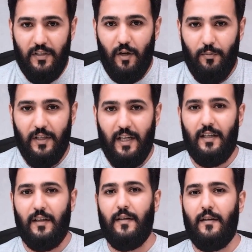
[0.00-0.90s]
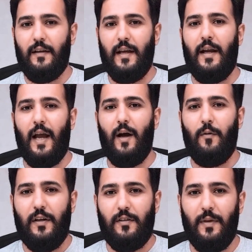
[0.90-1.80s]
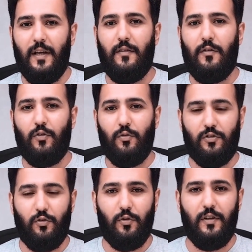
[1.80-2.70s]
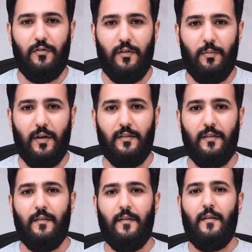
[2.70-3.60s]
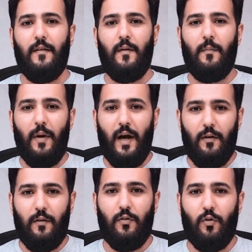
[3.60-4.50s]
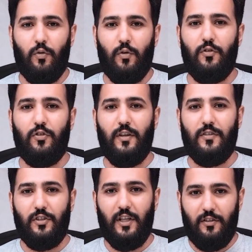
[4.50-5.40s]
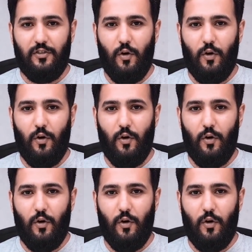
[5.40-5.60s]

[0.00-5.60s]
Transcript: complicated, and I would just make 2 stories for the month. Well, Google just changed